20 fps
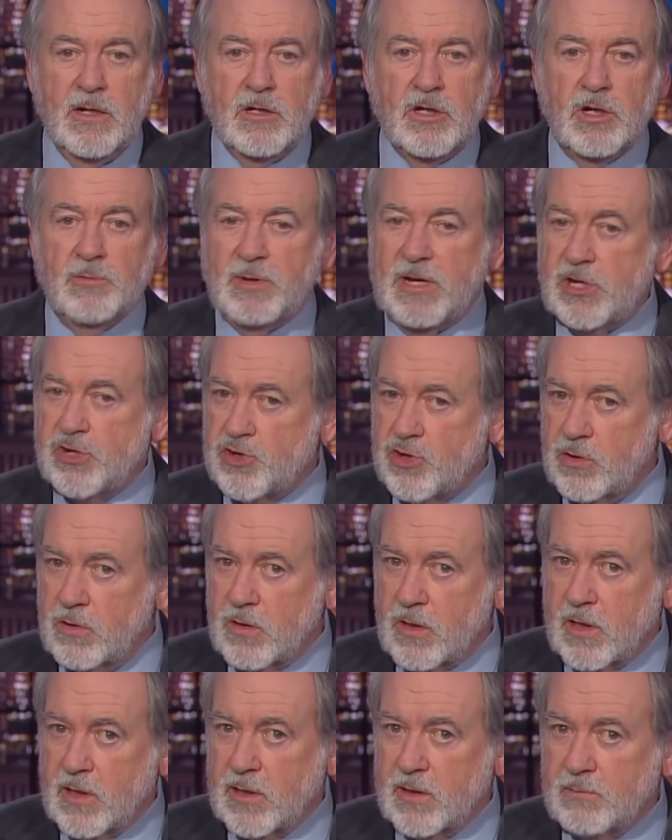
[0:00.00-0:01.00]
to be
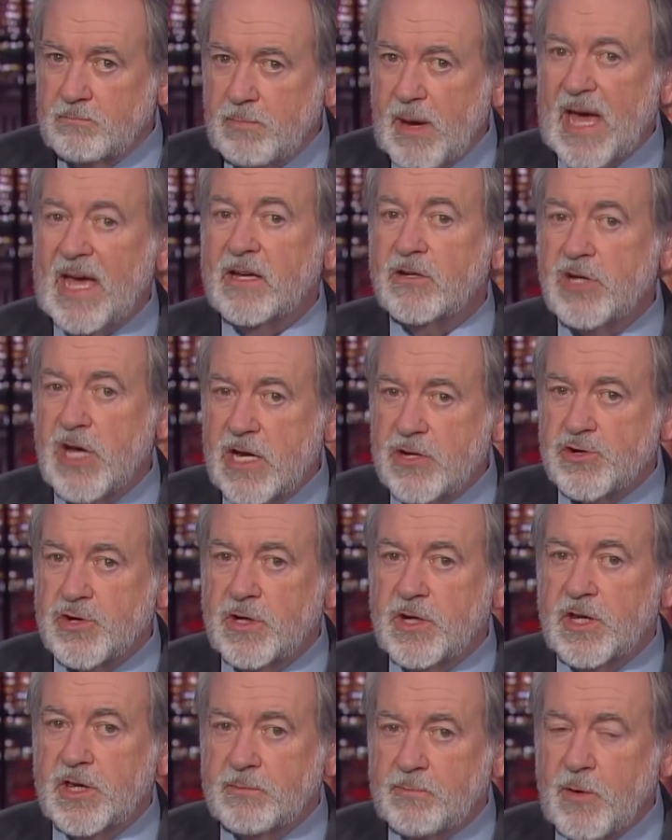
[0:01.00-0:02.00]
sure and pay
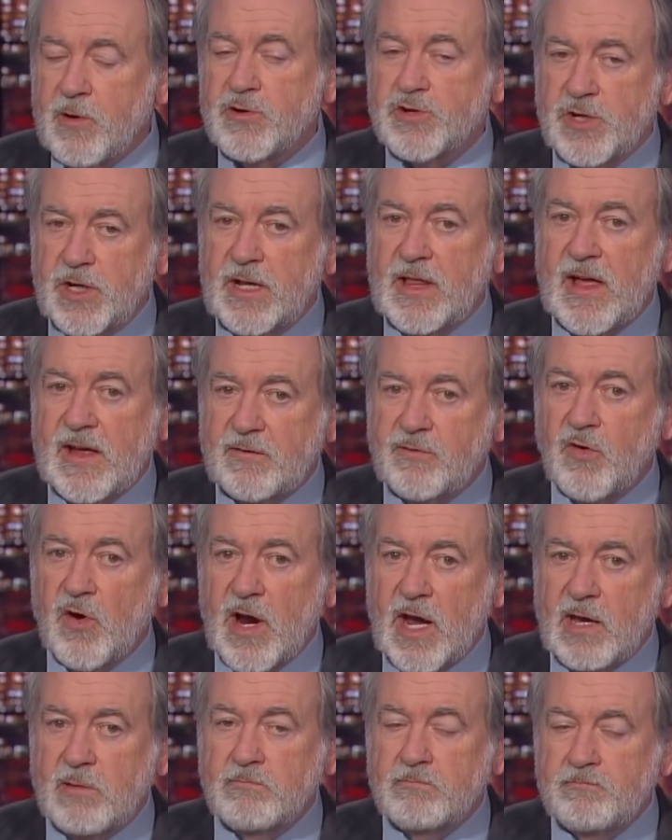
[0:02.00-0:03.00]
attention to the person in that
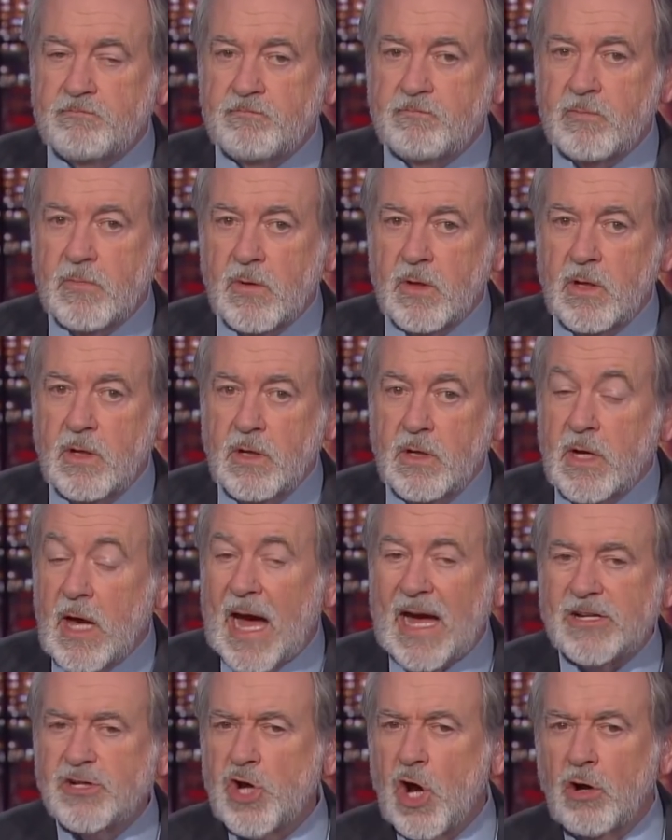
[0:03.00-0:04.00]
frame.
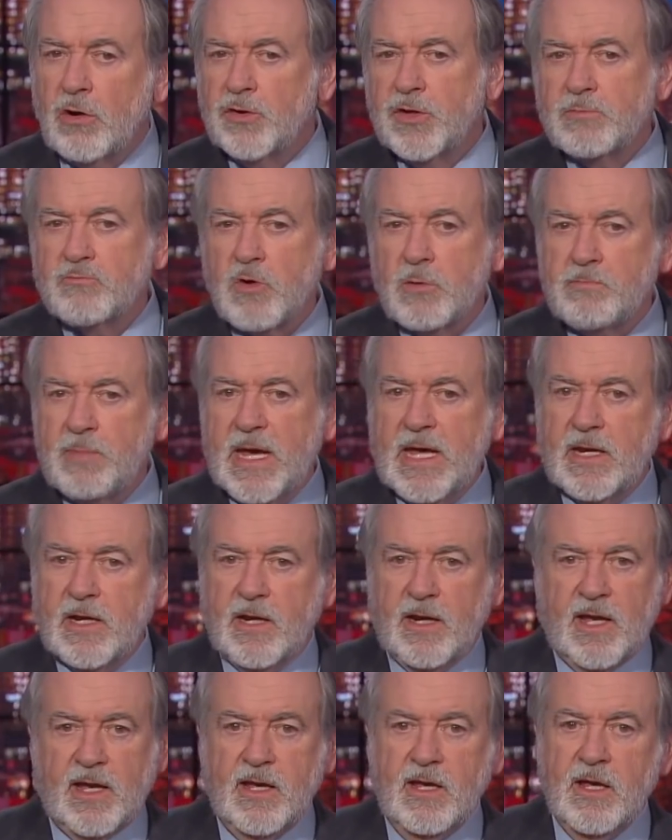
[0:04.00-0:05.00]
I told them
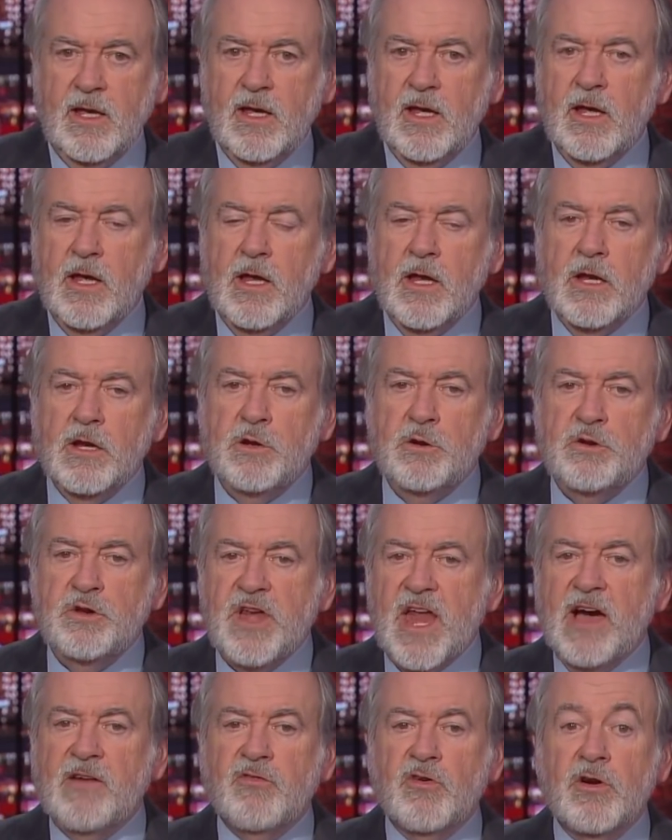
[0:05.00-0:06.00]
repeatedly
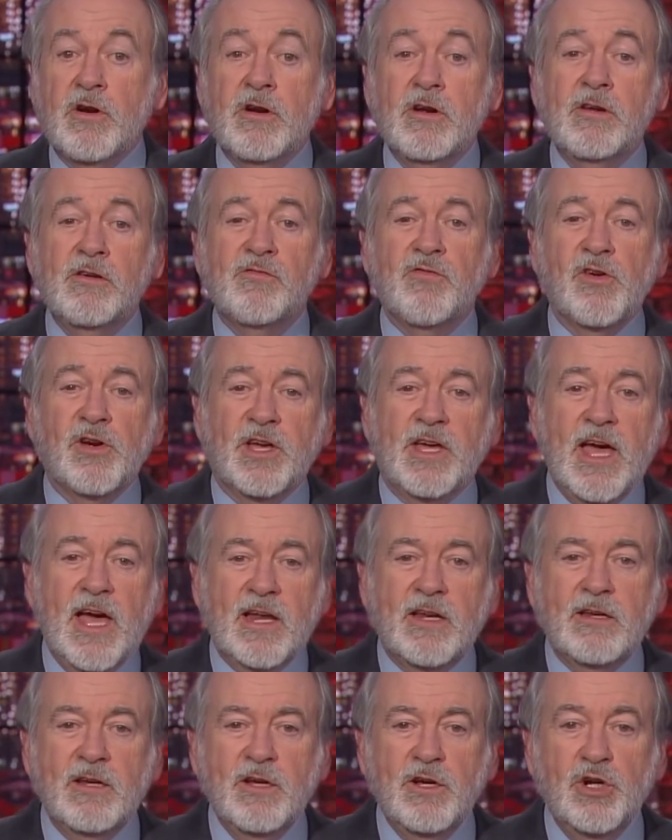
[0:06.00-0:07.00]
never
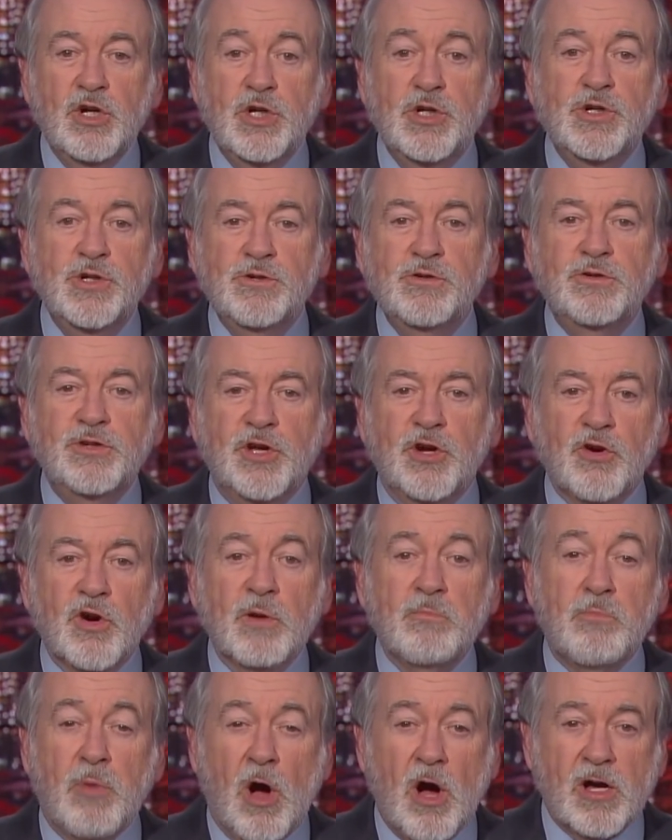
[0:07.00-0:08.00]
forget who
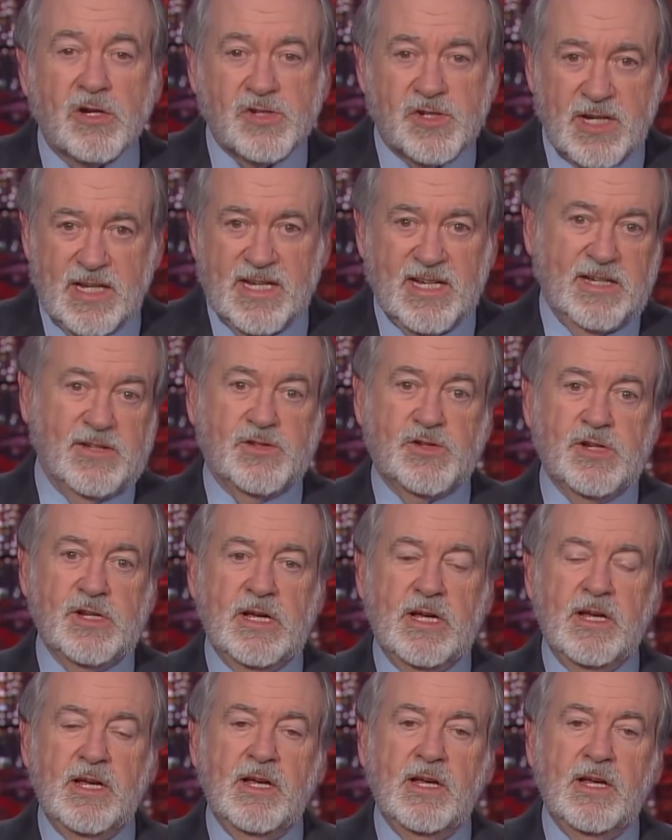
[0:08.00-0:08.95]
your boss is.